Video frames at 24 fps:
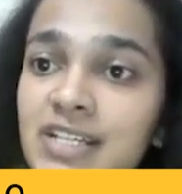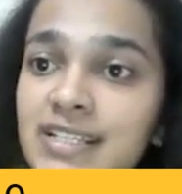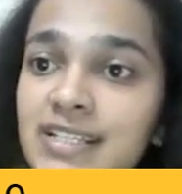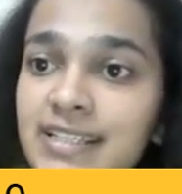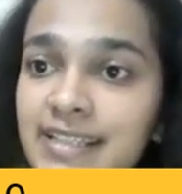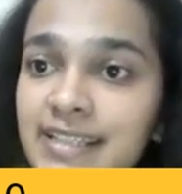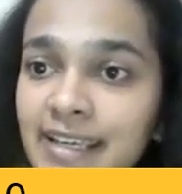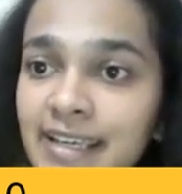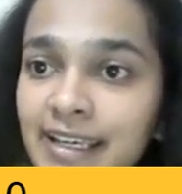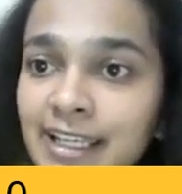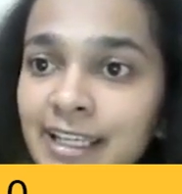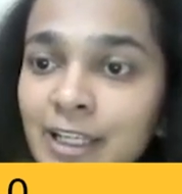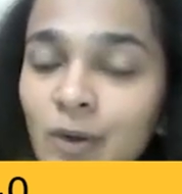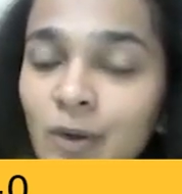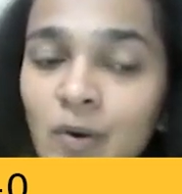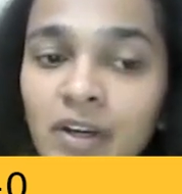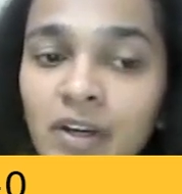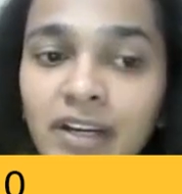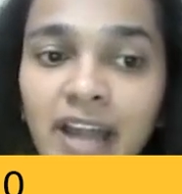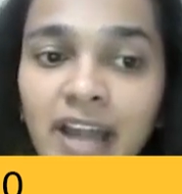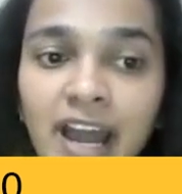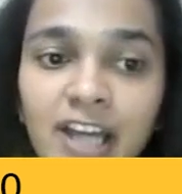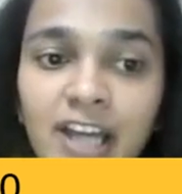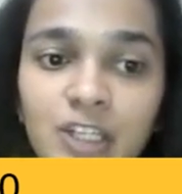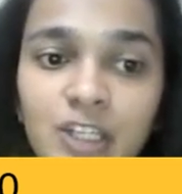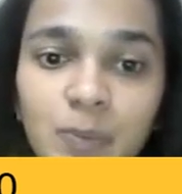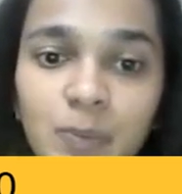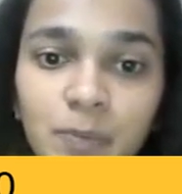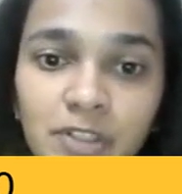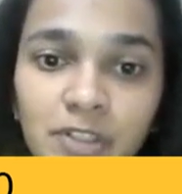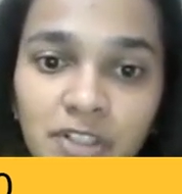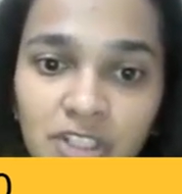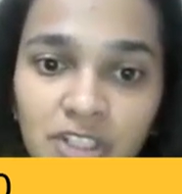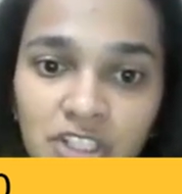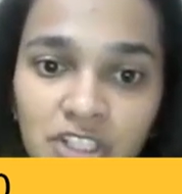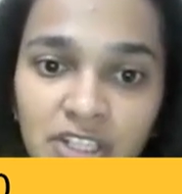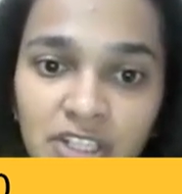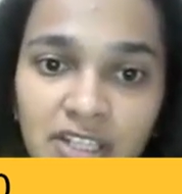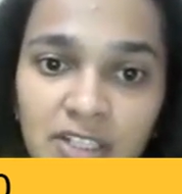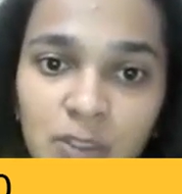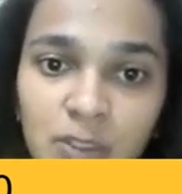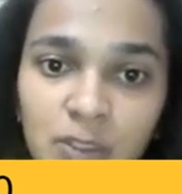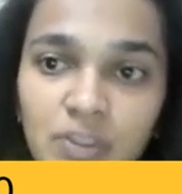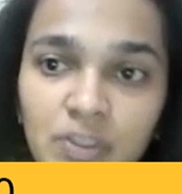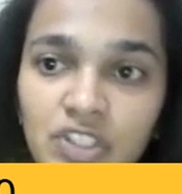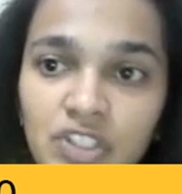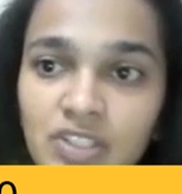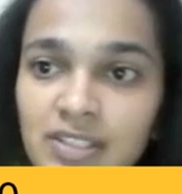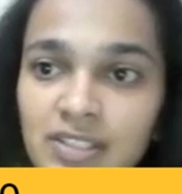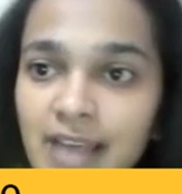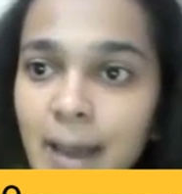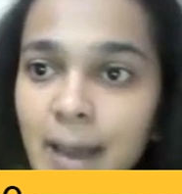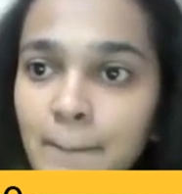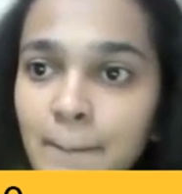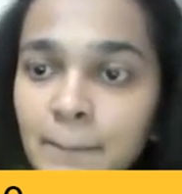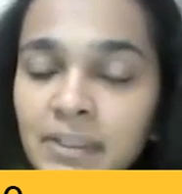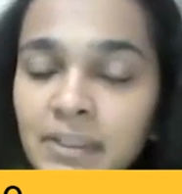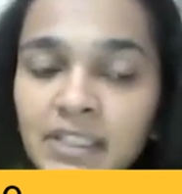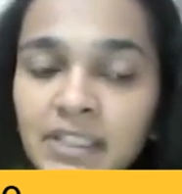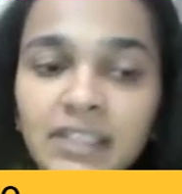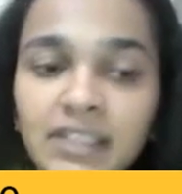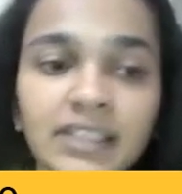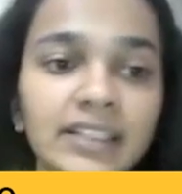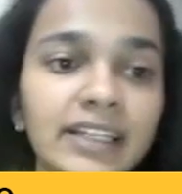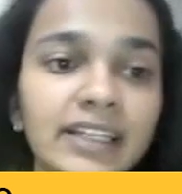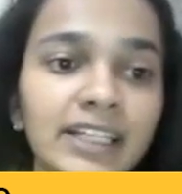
sale or cash purchase which is happening,